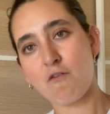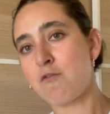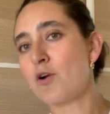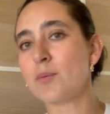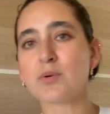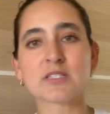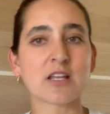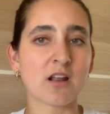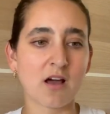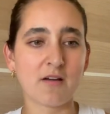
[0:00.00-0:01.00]

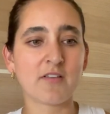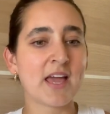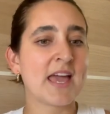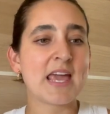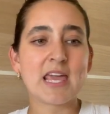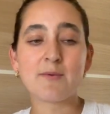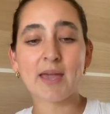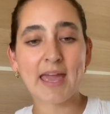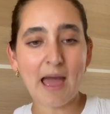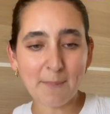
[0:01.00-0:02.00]
40% off.
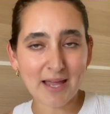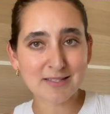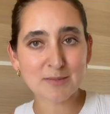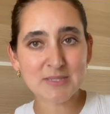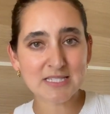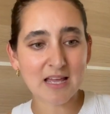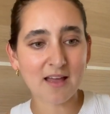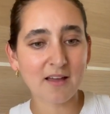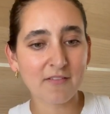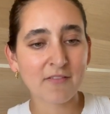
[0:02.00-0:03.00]
Even Gap has some
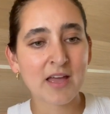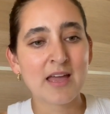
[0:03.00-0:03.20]
stuff.